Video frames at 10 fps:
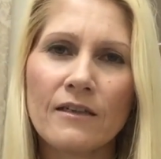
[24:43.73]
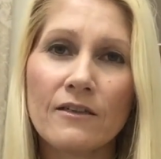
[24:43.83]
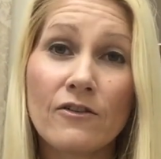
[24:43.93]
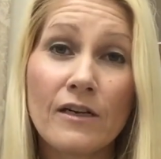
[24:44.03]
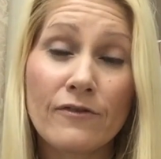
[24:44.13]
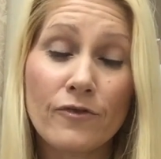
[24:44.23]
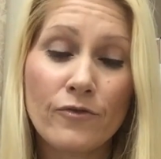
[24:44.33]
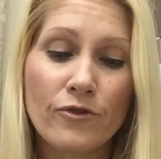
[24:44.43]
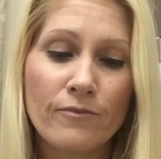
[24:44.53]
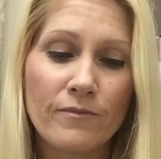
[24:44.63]
craft
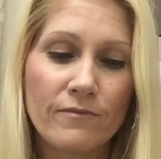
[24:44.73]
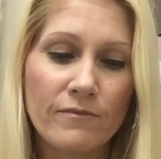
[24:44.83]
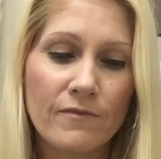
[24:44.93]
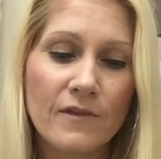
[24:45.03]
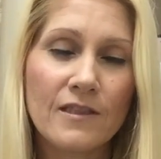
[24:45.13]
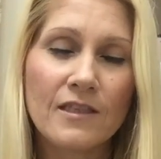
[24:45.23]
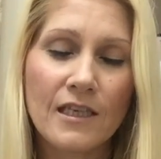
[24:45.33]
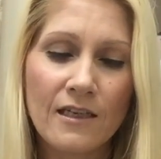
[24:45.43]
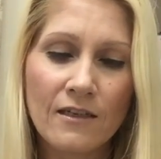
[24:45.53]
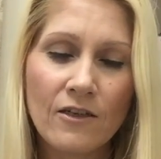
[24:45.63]
room this
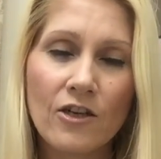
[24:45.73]
year.